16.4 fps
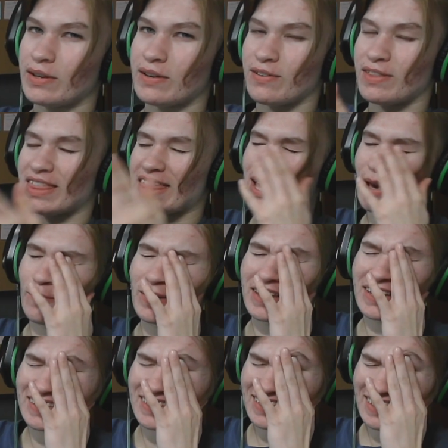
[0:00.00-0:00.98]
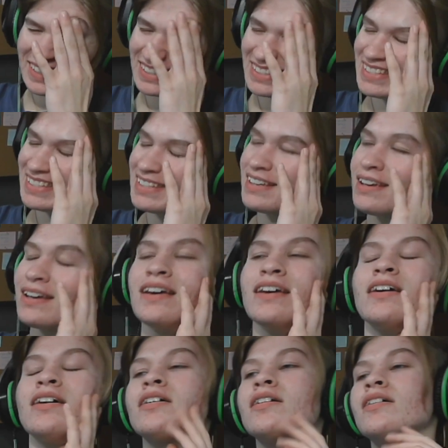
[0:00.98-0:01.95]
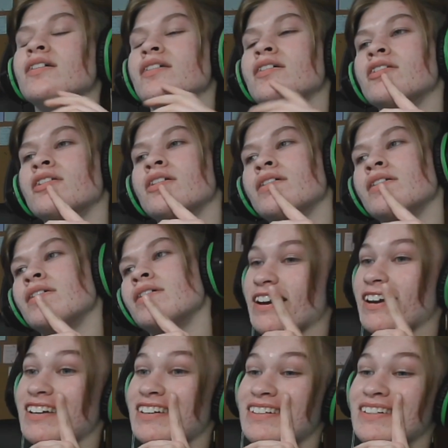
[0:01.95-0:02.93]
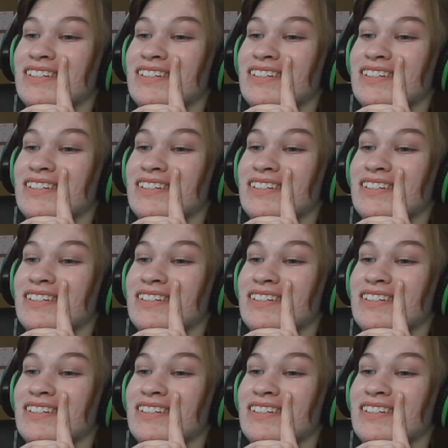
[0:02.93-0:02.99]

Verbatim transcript: if that makes sense. Okay.